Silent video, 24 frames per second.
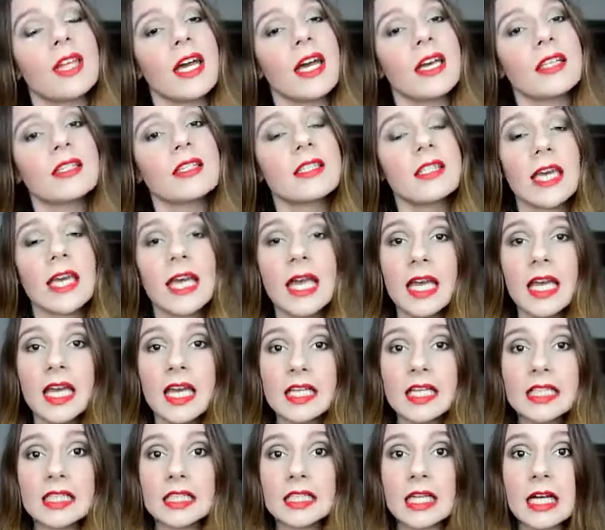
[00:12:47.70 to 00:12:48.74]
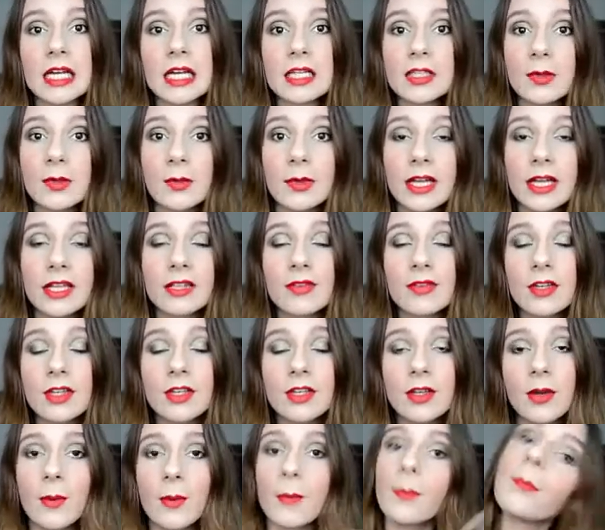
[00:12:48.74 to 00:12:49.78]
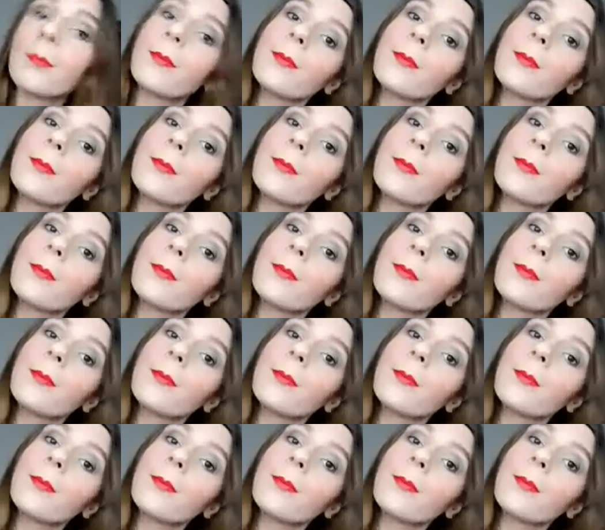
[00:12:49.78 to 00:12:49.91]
yet, and I'll see you in the next video.